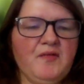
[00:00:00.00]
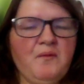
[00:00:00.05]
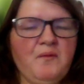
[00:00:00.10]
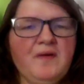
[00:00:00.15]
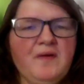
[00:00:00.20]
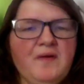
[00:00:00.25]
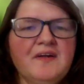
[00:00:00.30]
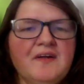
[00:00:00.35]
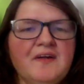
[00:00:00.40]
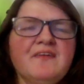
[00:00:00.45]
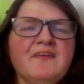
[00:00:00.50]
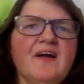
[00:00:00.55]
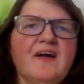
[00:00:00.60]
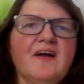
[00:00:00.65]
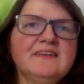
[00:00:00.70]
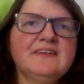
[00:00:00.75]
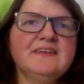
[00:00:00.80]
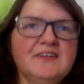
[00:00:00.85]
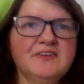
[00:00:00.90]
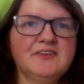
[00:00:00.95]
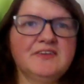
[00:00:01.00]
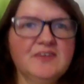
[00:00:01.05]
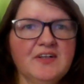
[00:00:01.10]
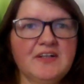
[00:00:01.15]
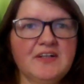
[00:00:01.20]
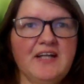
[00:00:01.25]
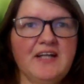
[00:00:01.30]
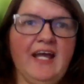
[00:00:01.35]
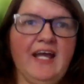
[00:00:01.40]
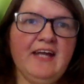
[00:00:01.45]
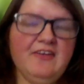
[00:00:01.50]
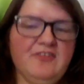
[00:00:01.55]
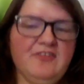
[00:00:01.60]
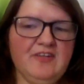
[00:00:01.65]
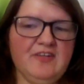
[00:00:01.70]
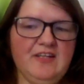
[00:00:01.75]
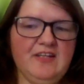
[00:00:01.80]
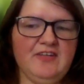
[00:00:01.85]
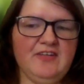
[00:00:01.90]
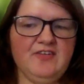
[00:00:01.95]
what are your thoughts as you look ahead to
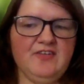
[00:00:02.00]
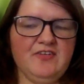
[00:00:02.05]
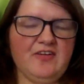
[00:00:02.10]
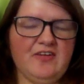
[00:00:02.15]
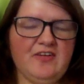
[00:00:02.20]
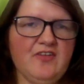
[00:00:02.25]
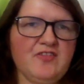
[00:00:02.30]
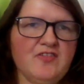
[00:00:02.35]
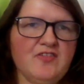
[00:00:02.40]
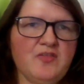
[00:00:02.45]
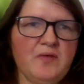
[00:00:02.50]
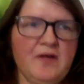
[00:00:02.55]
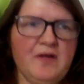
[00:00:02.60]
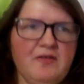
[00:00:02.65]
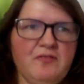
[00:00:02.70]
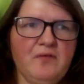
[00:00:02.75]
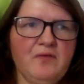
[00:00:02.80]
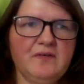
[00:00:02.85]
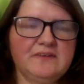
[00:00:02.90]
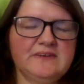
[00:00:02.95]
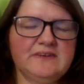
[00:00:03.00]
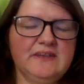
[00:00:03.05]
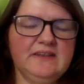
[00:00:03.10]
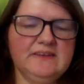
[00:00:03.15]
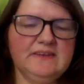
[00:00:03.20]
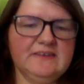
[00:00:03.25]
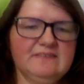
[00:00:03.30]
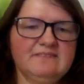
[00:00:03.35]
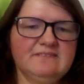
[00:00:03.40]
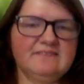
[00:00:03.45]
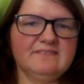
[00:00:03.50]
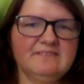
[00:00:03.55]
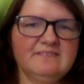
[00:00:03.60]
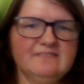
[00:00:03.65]
the 2024 season?